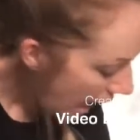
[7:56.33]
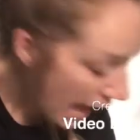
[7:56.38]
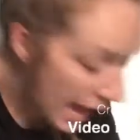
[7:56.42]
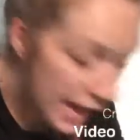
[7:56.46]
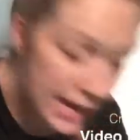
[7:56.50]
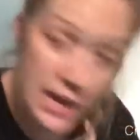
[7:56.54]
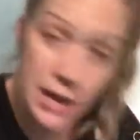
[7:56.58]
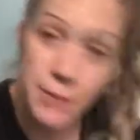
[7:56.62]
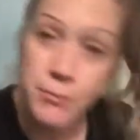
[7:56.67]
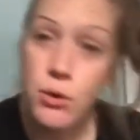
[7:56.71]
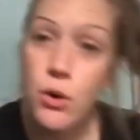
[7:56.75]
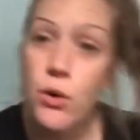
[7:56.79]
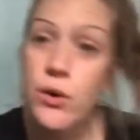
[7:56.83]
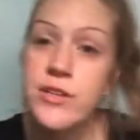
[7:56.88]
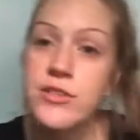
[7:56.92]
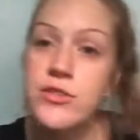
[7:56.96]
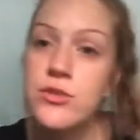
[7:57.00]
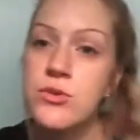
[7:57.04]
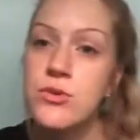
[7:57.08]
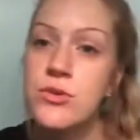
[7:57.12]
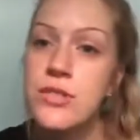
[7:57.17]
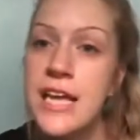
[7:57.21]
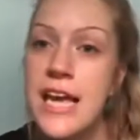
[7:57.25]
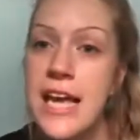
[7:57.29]
am going
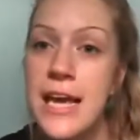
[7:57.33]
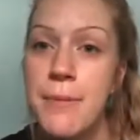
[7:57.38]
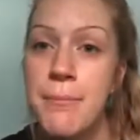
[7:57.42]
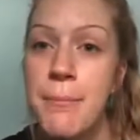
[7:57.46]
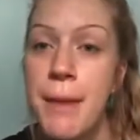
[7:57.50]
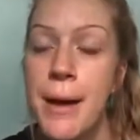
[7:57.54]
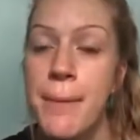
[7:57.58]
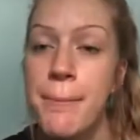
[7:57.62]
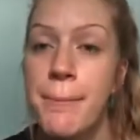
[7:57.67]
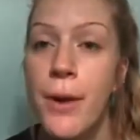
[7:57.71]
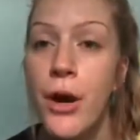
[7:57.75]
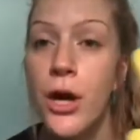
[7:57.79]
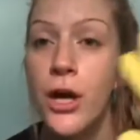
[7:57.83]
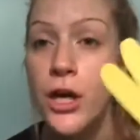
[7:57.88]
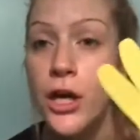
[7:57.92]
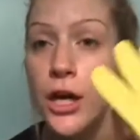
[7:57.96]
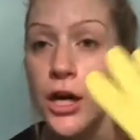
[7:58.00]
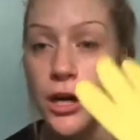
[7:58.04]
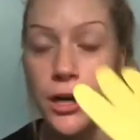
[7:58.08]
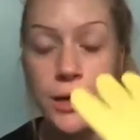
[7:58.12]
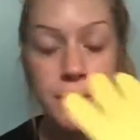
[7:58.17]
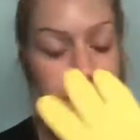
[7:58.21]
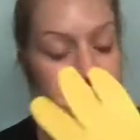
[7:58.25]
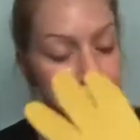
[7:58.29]
to take my
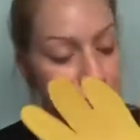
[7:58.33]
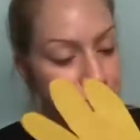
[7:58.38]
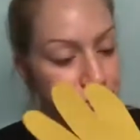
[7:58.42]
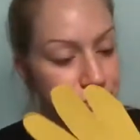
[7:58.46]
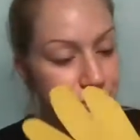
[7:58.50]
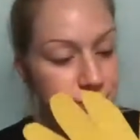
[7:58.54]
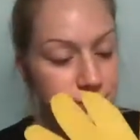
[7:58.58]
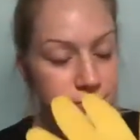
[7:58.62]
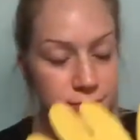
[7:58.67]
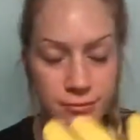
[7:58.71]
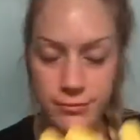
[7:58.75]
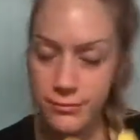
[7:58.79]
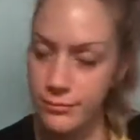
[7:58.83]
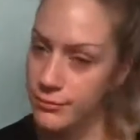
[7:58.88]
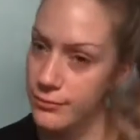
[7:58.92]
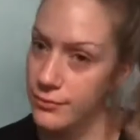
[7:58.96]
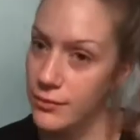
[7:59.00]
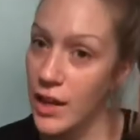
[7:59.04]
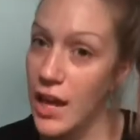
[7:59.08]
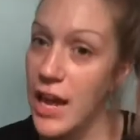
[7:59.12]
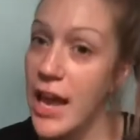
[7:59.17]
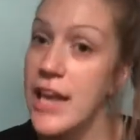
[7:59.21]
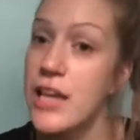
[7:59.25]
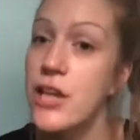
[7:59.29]
marker,
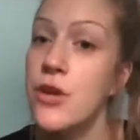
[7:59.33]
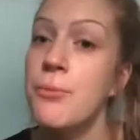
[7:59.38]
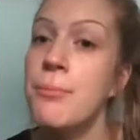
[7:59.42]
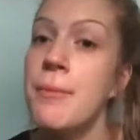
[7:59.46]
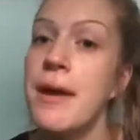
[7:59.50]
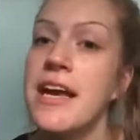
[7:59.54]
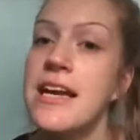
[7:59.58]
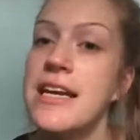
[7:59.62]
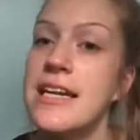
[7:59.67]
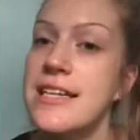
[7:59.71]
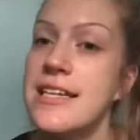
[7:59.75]
and you may need